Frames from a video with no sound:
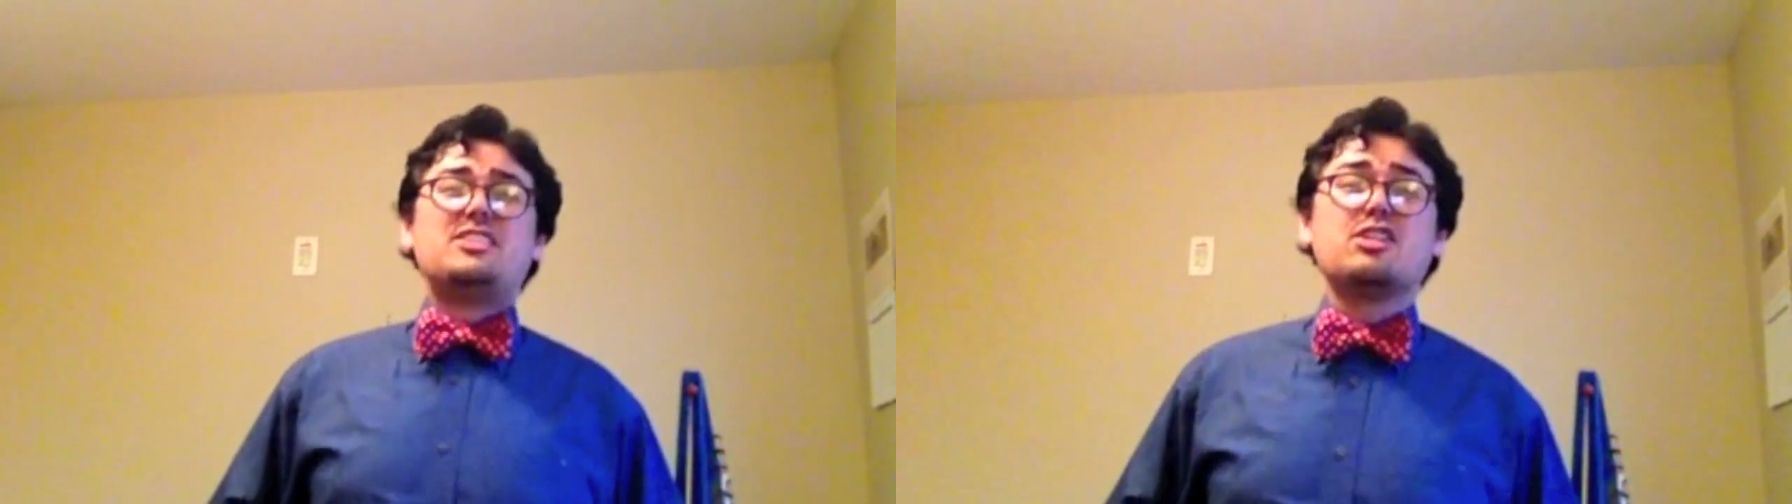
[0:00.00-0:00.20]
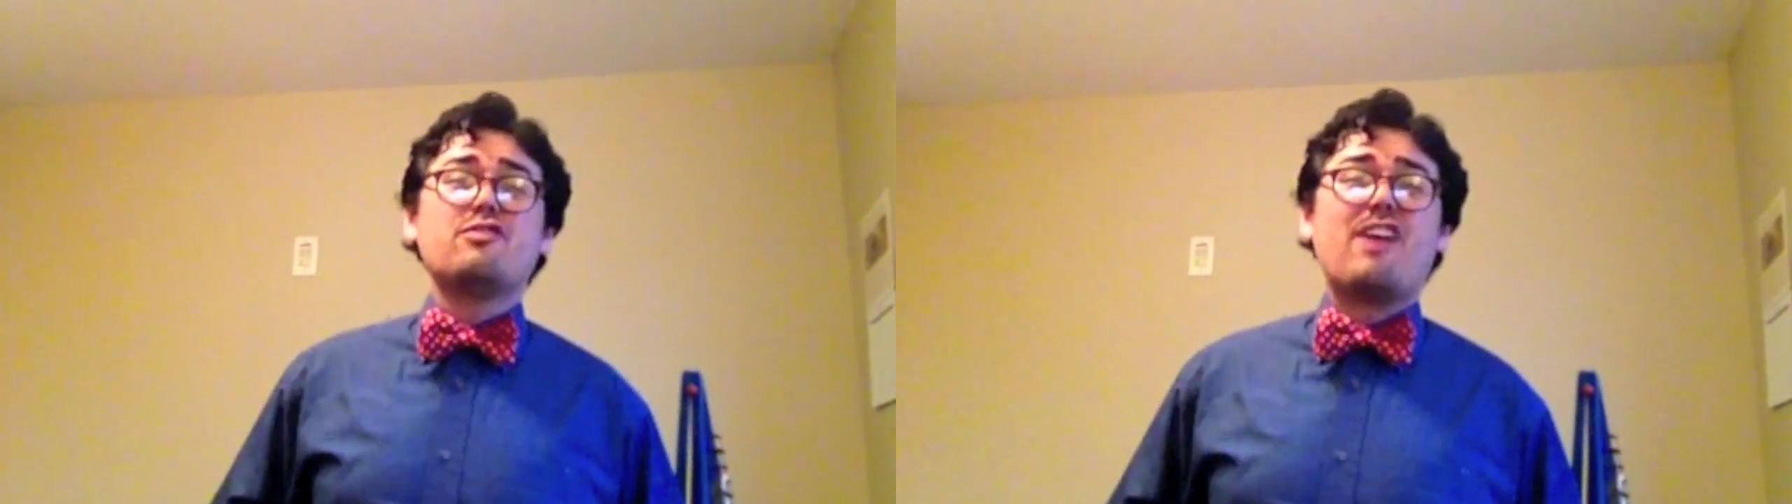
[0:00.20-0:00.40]

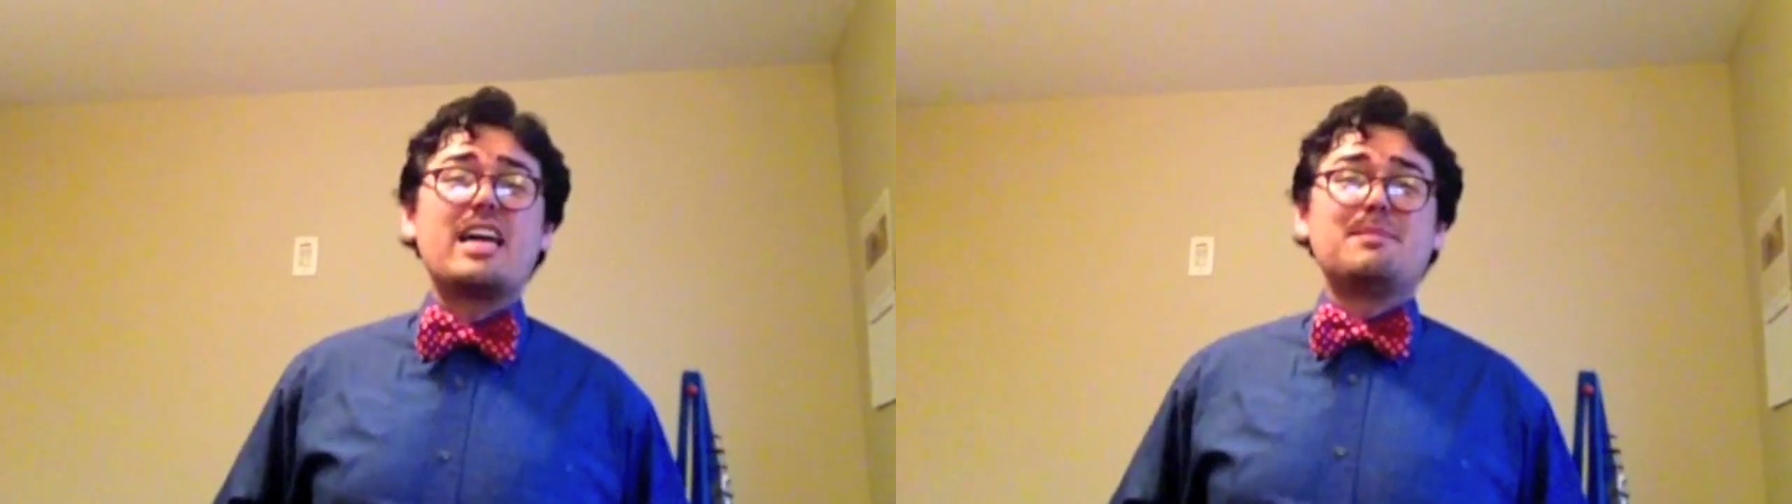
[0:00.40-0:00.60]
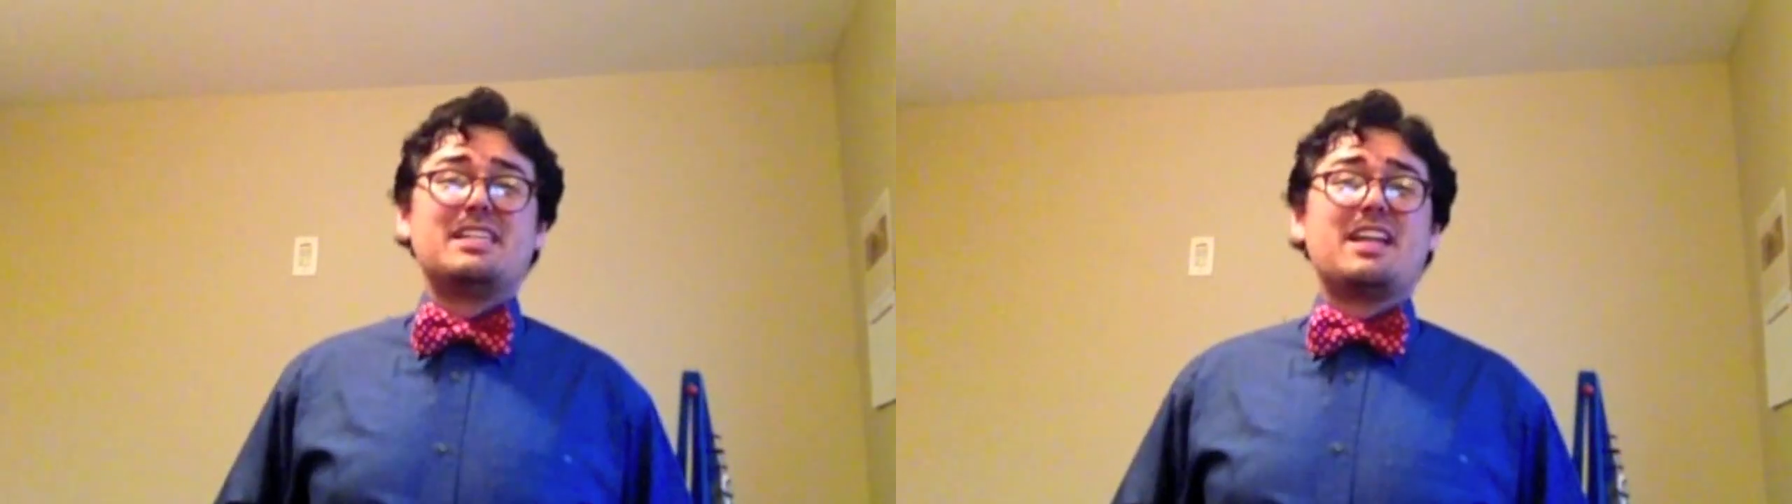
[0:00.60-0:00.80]
Richard
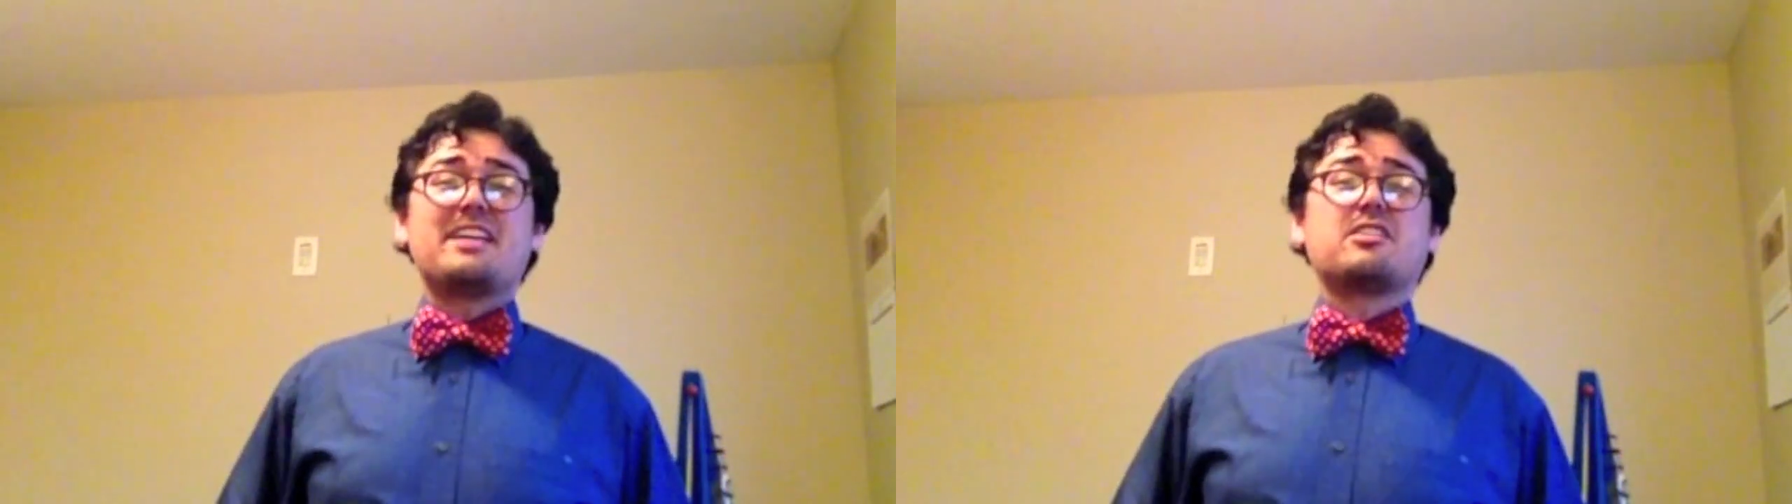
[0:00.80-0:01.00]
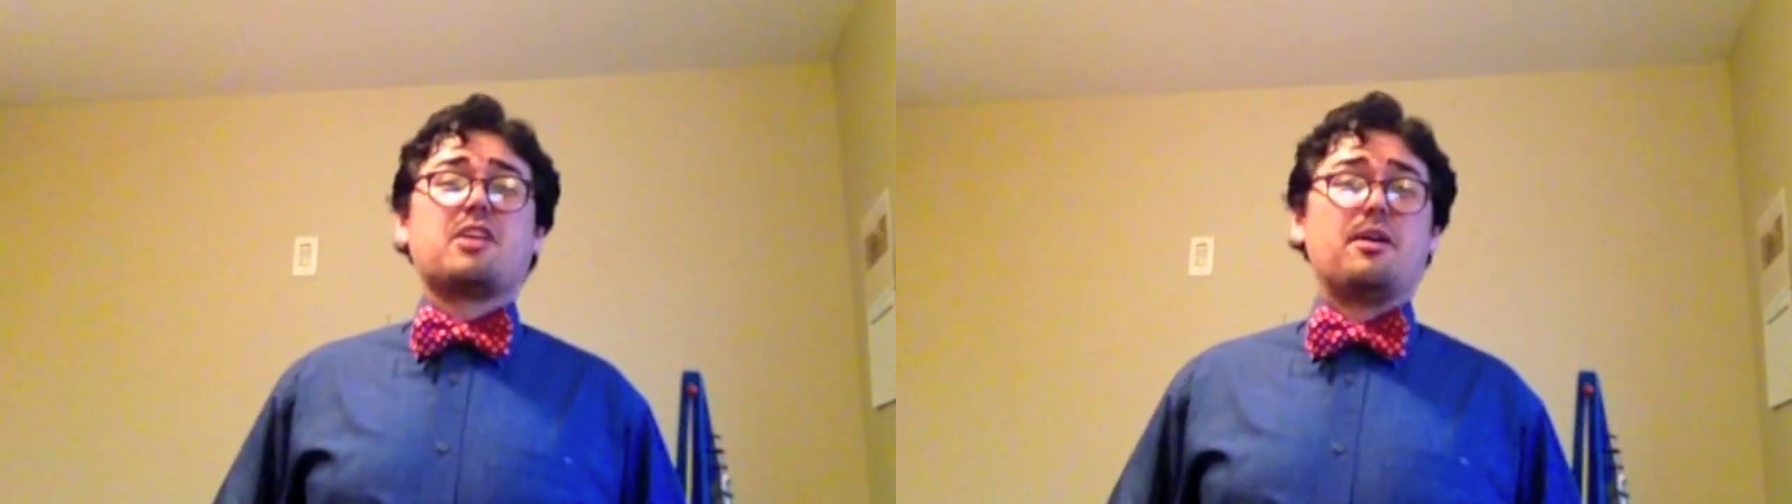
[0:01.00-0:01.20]

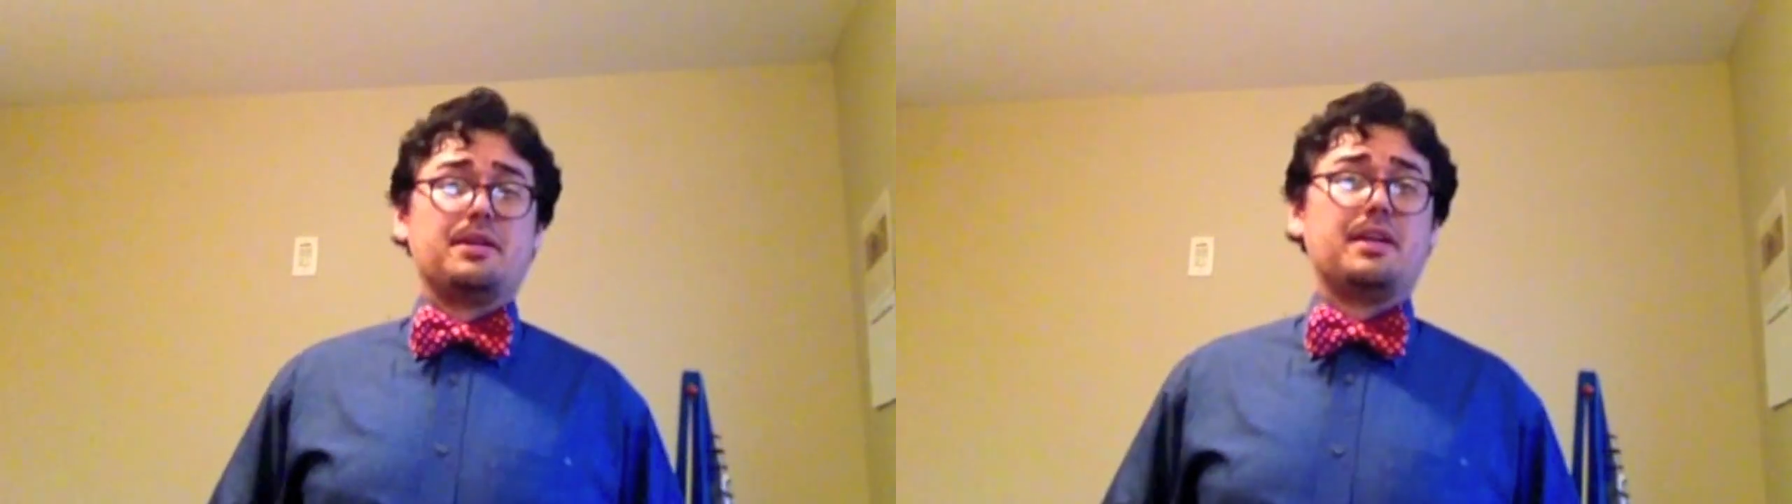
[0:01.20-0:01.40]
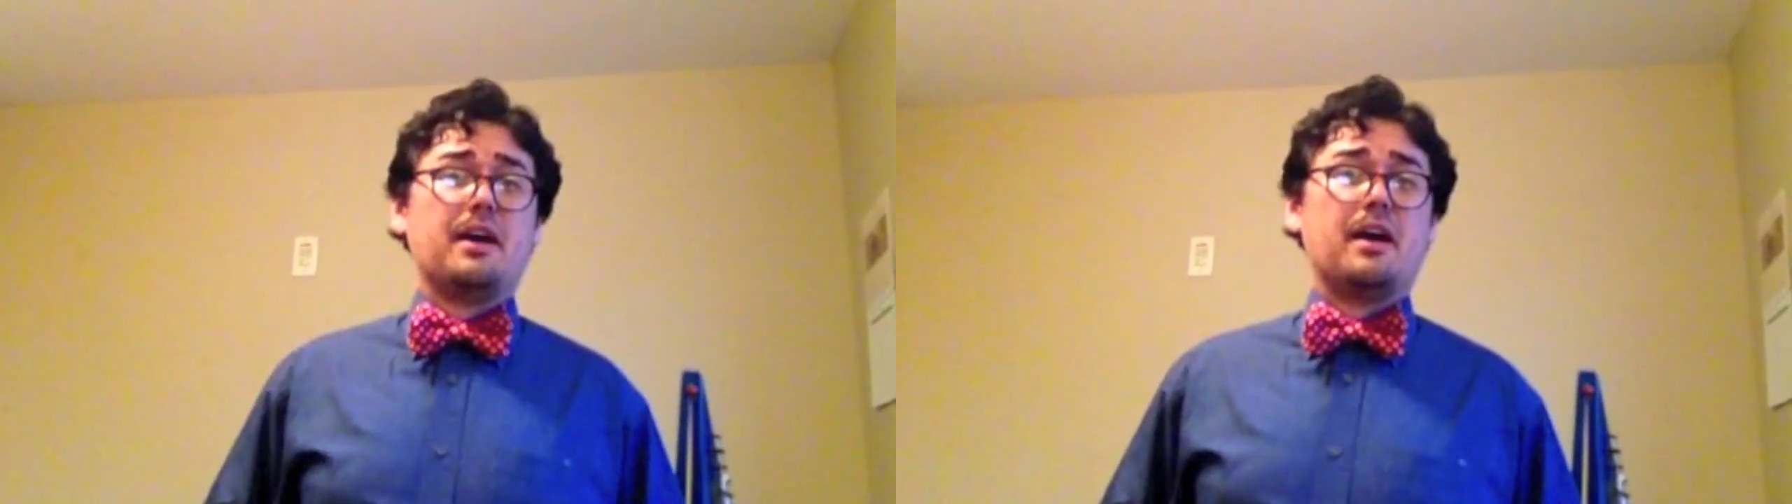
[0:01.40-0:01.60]
Feynman-like
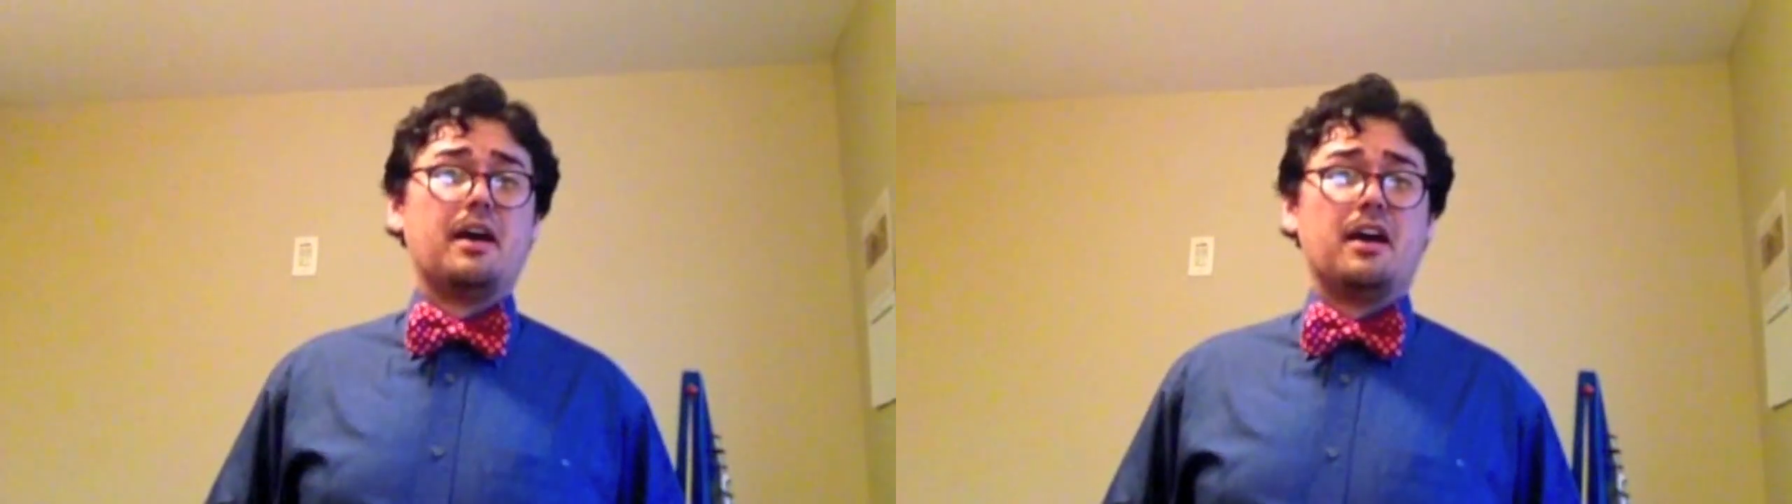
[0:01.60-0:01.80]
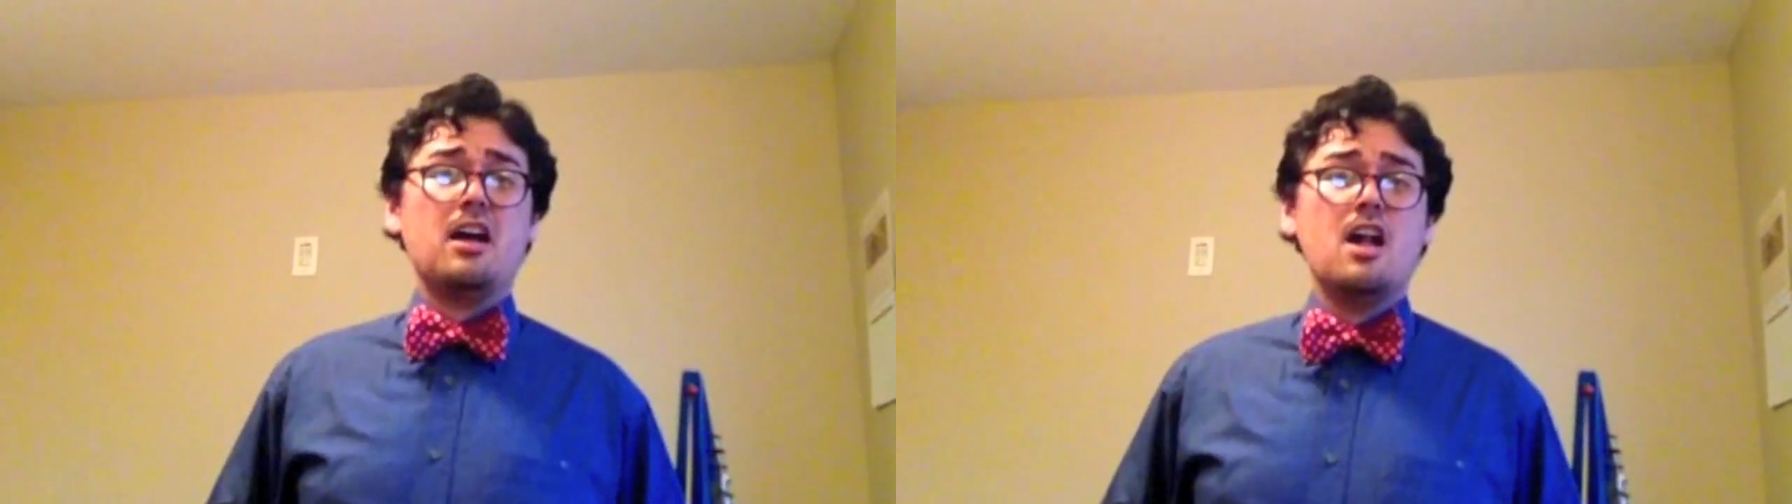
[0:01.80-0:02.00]

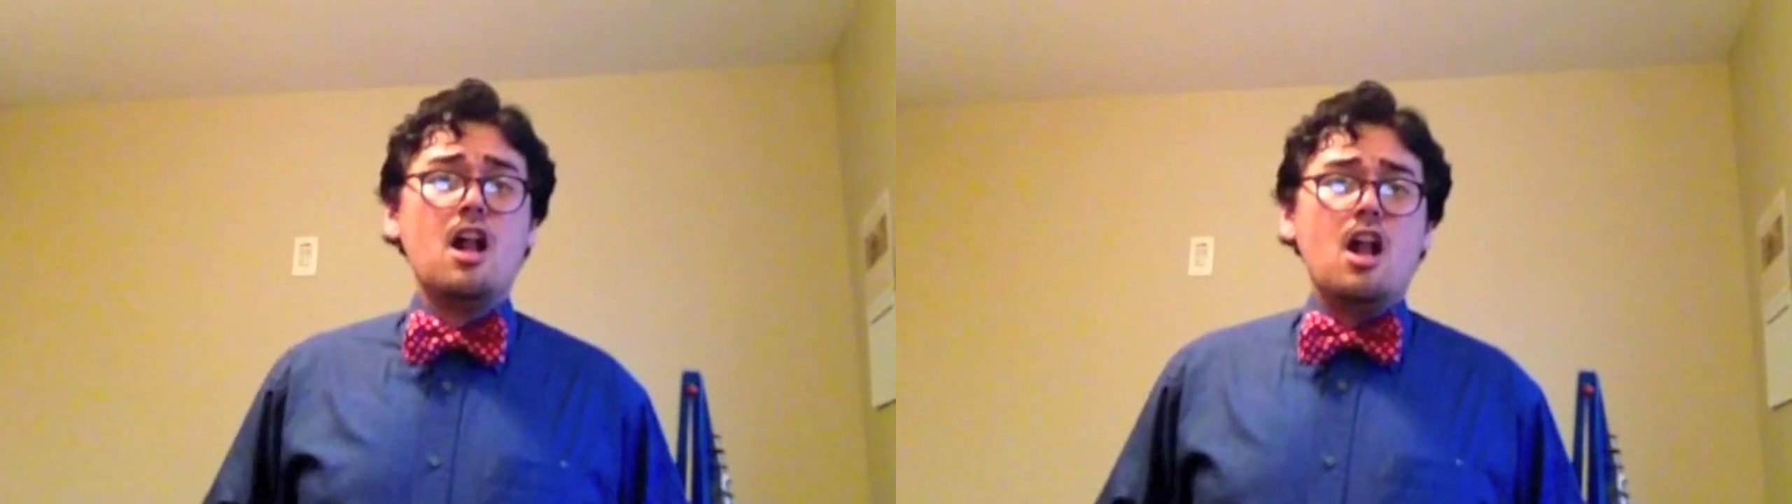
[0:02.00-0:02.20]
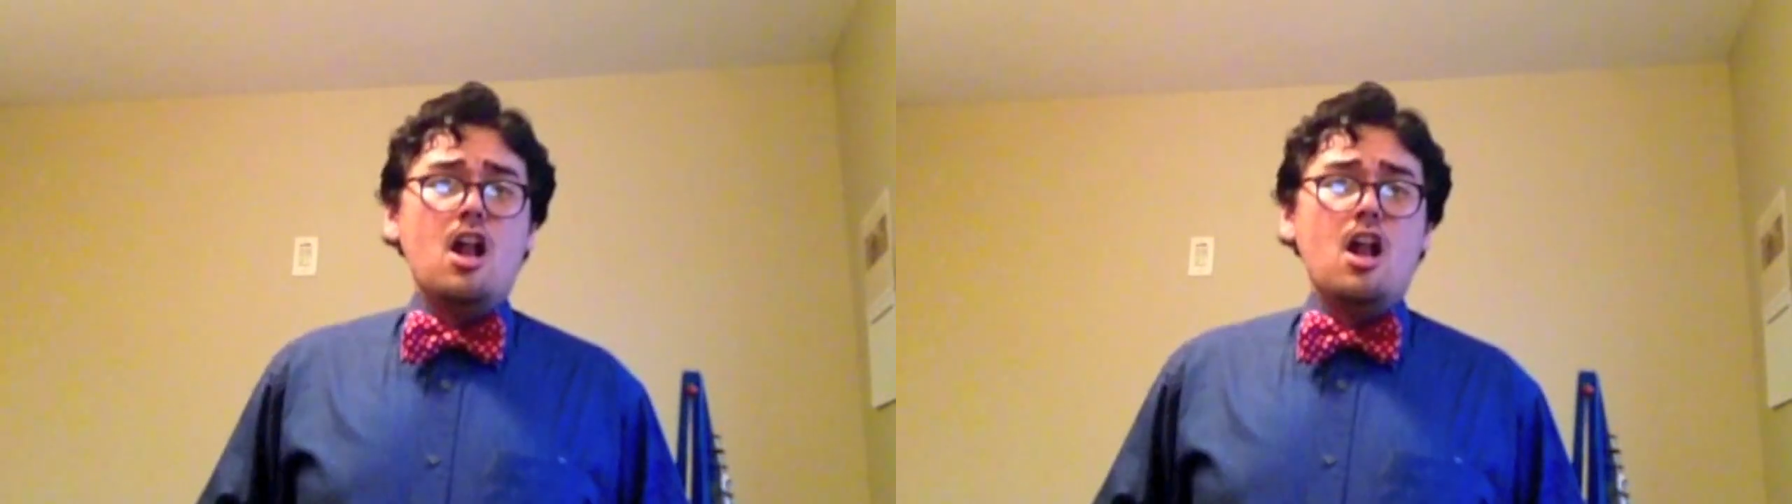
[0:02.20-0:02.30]
career,